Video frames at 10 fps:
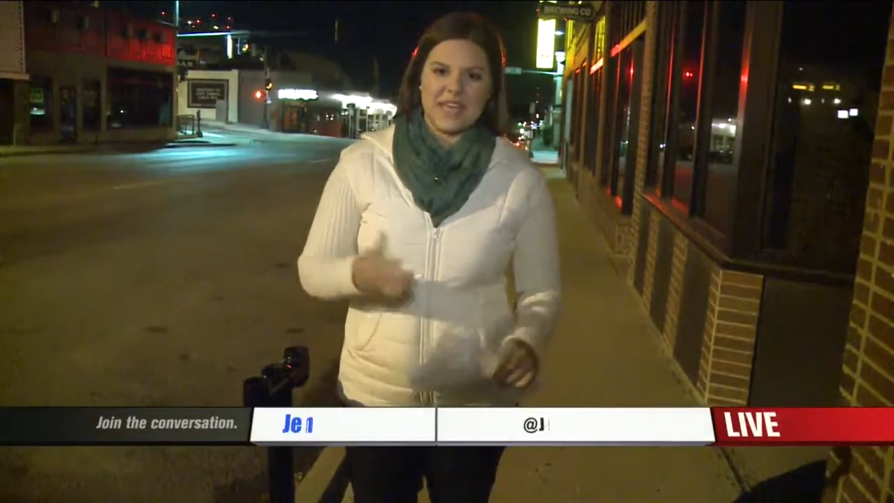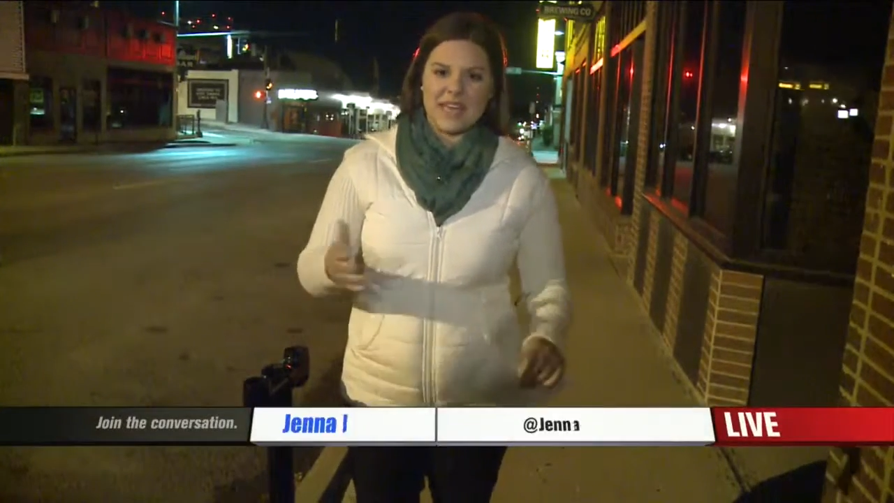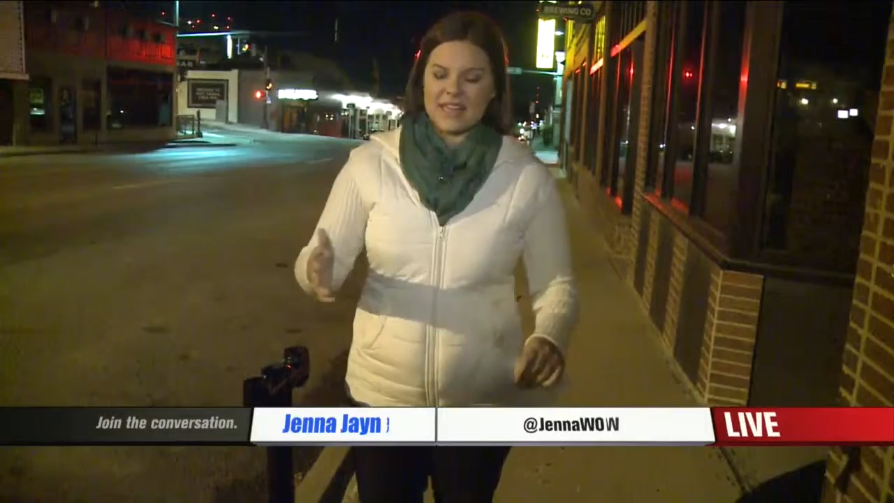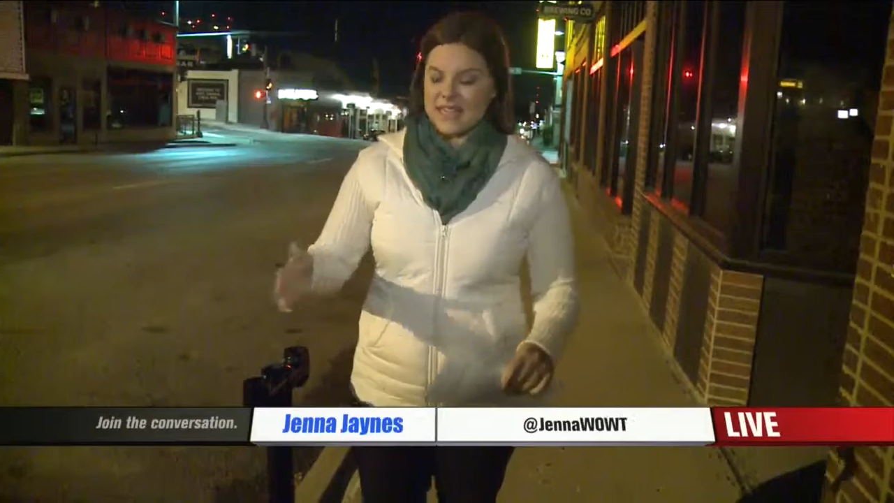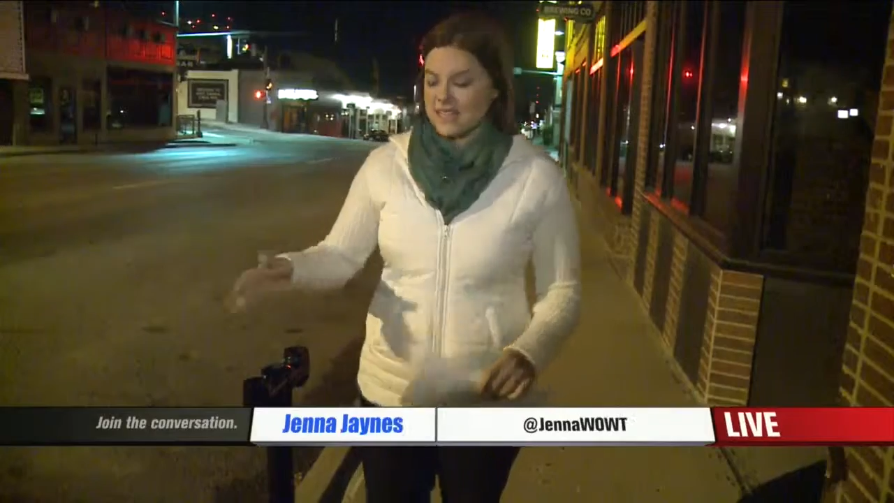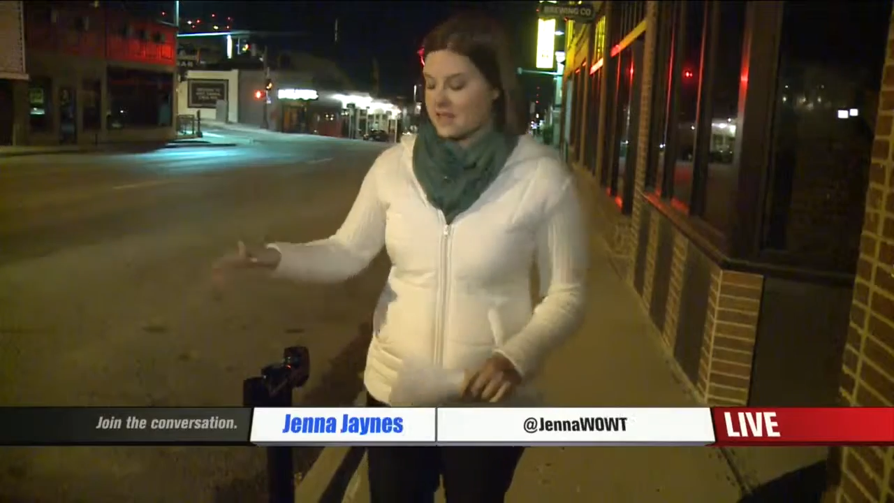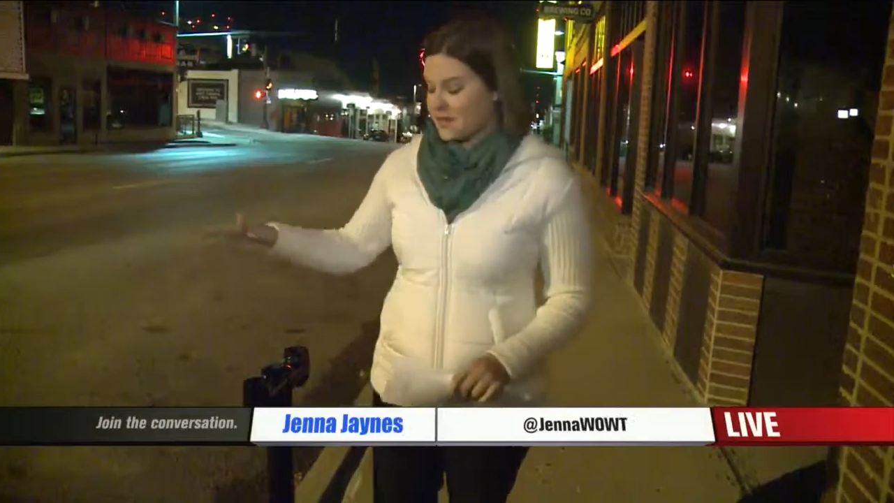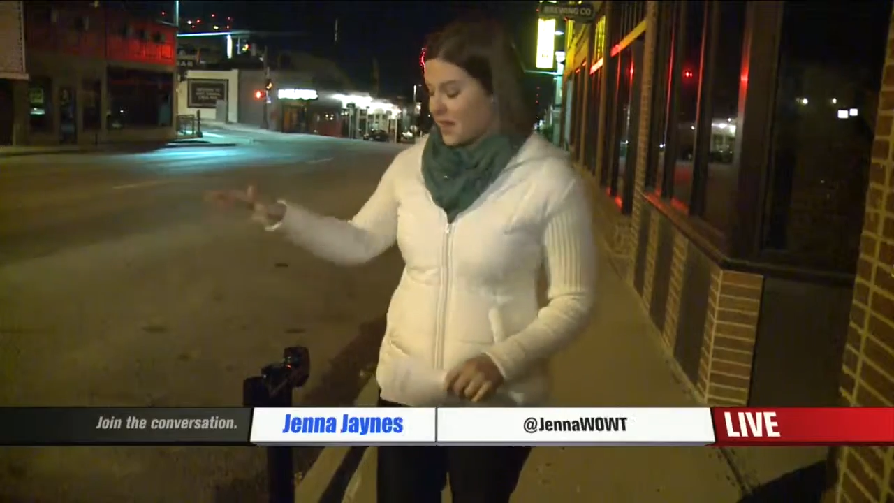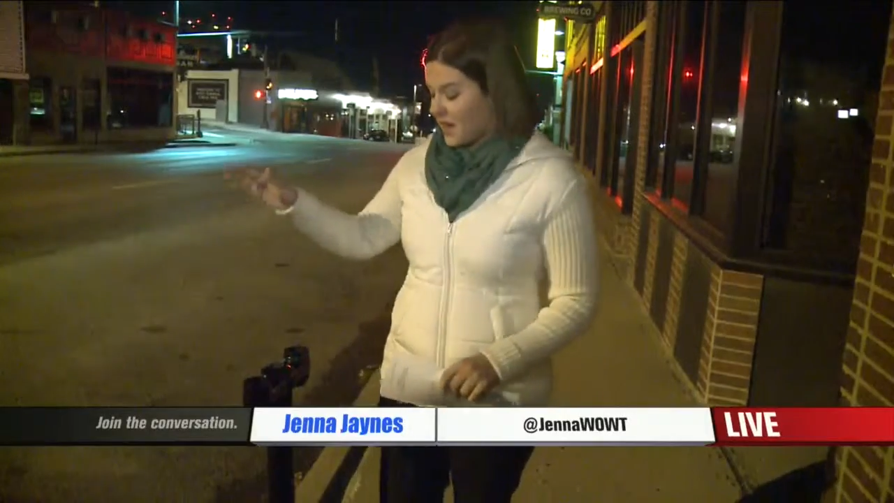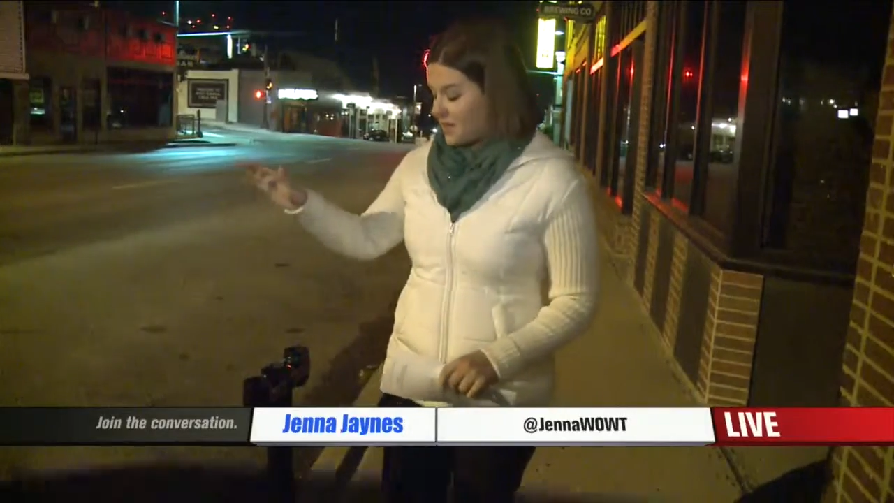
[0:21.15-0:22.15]
Yeah, these
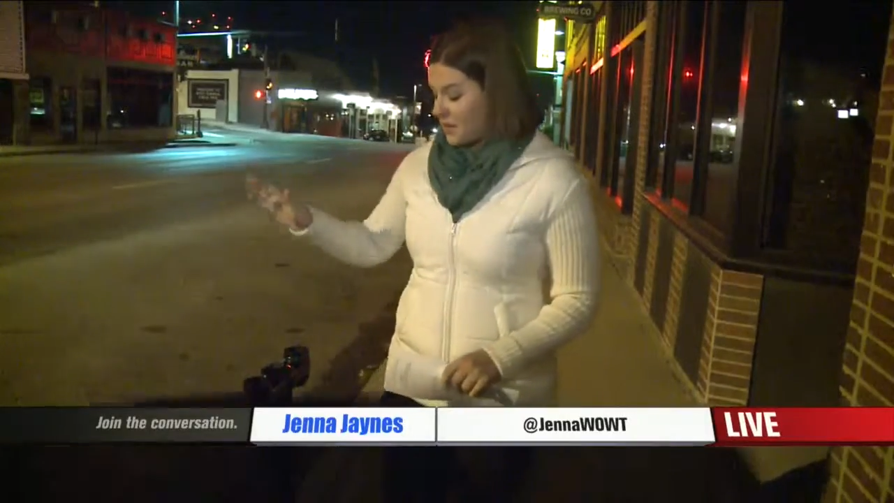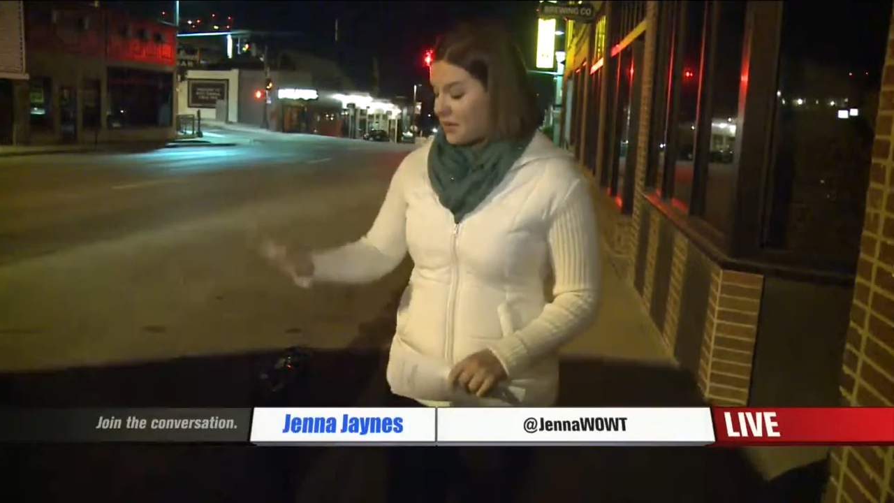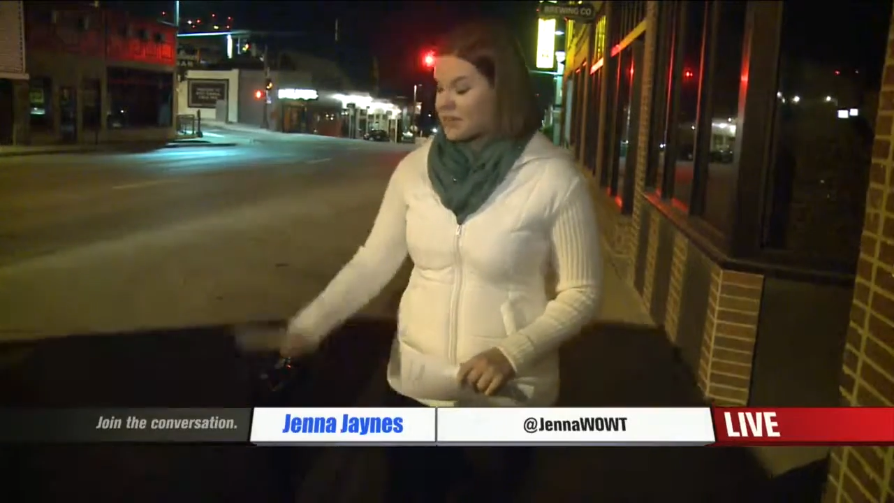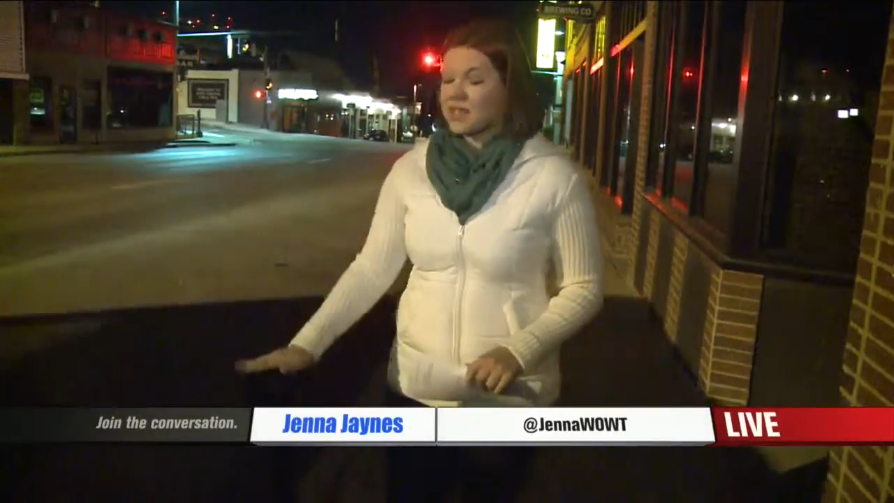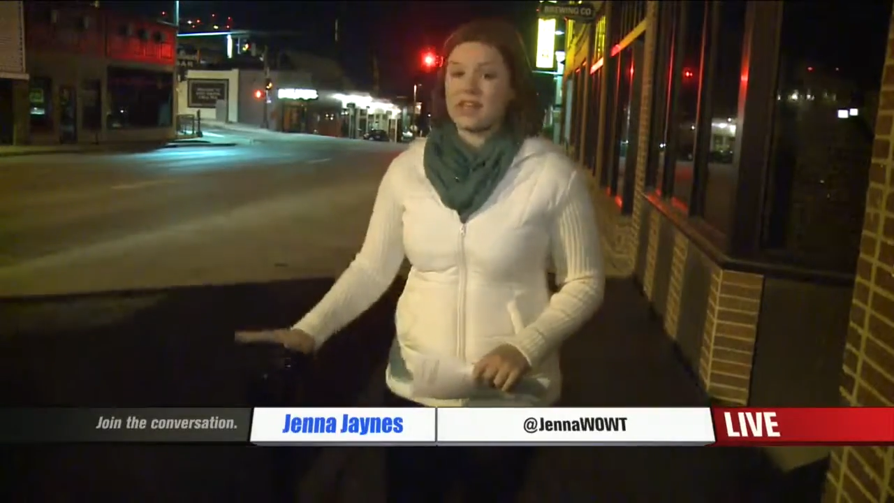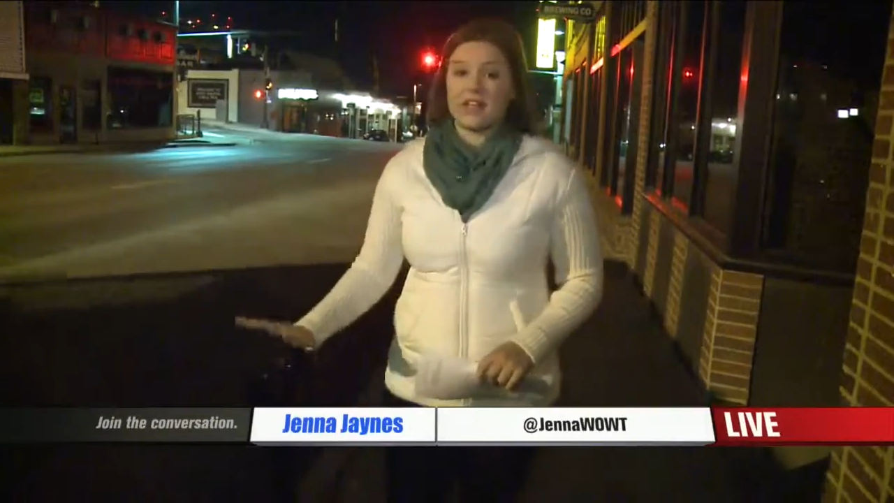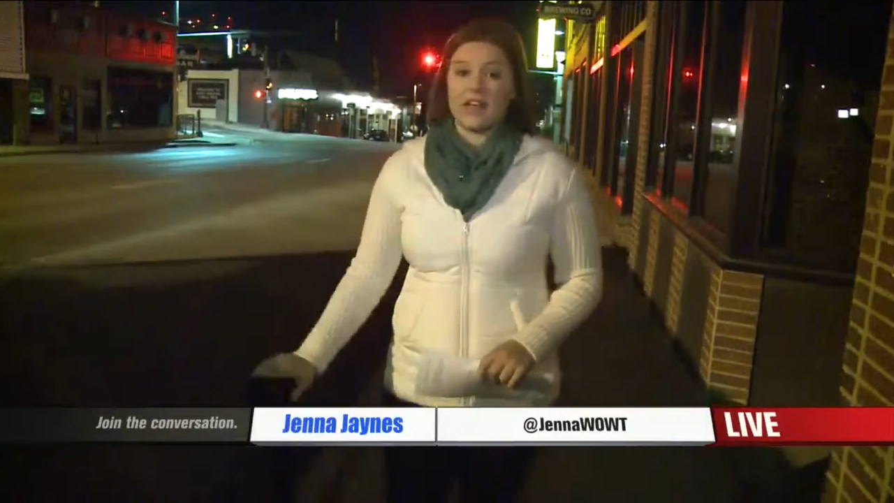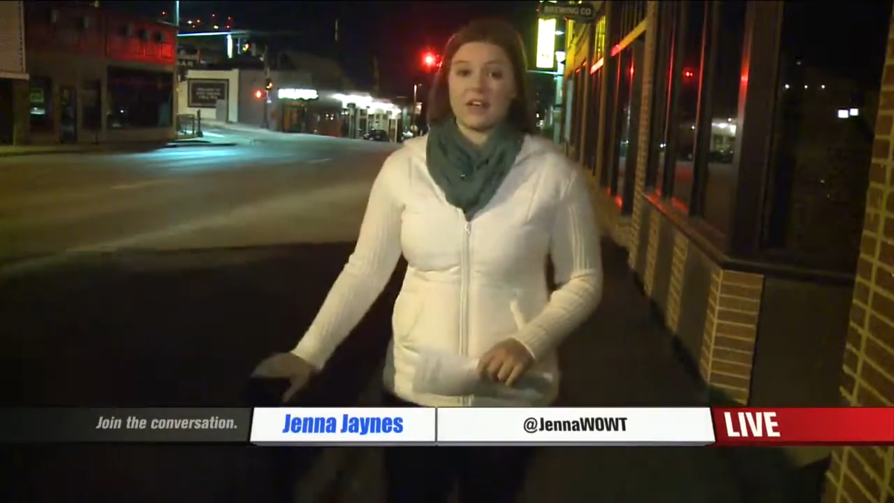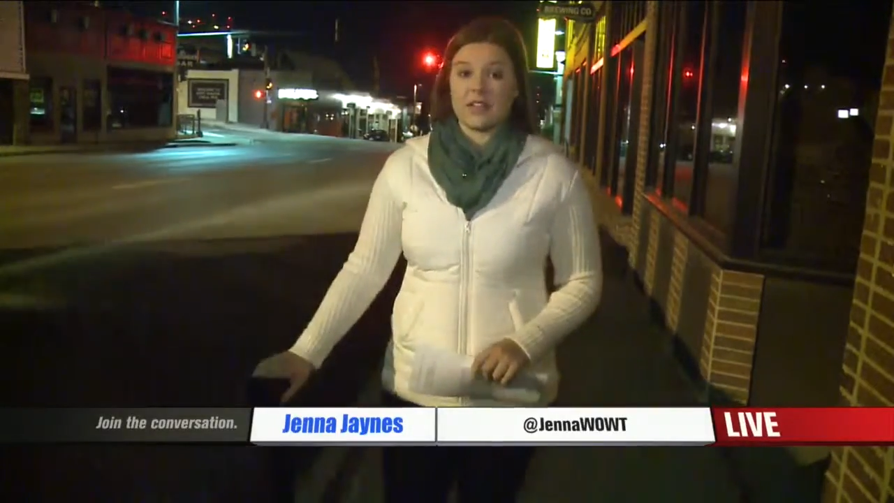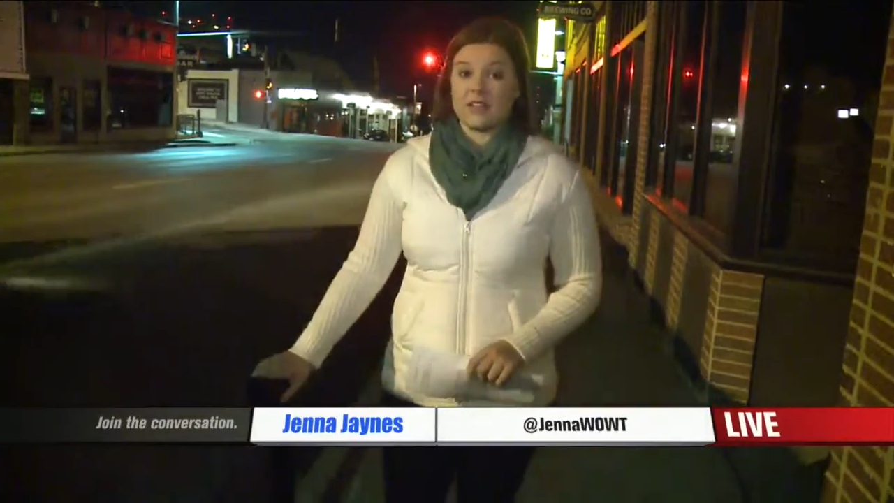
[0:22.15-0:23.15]
uh, poles all
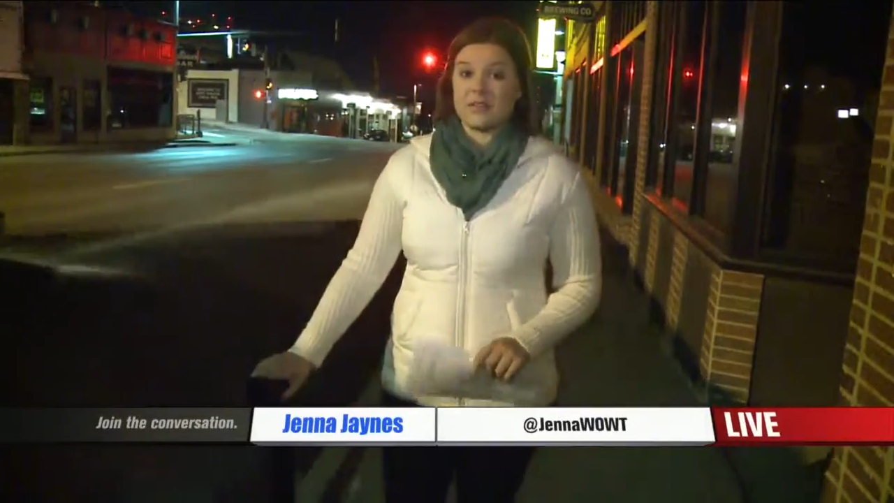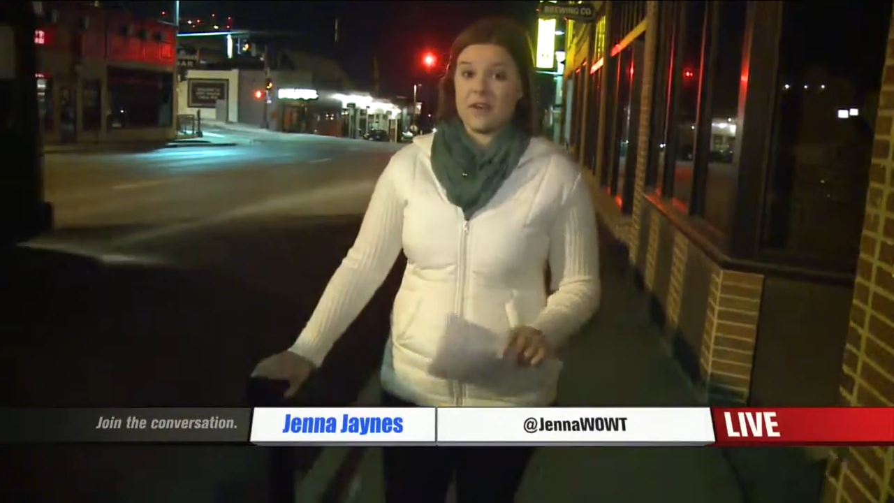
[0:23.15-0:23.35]
along the